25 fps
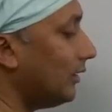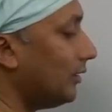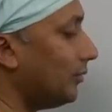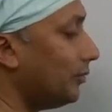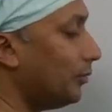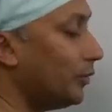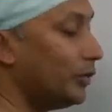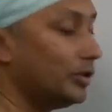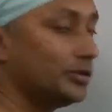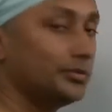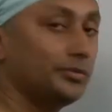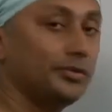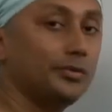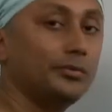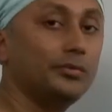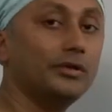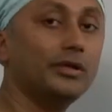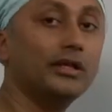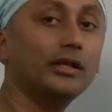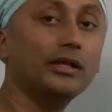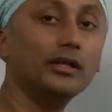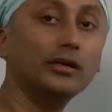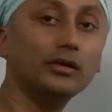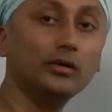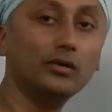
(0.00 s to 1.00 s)
Most people
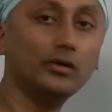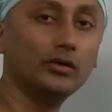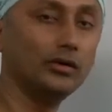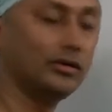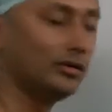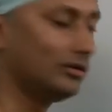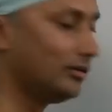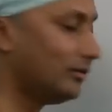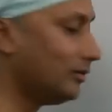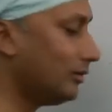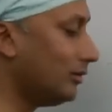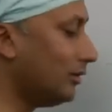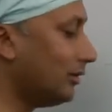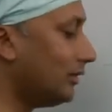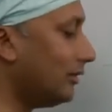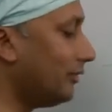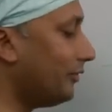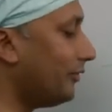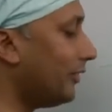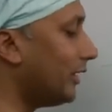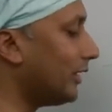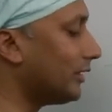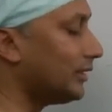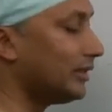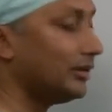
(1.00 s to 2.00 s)
ignore the fact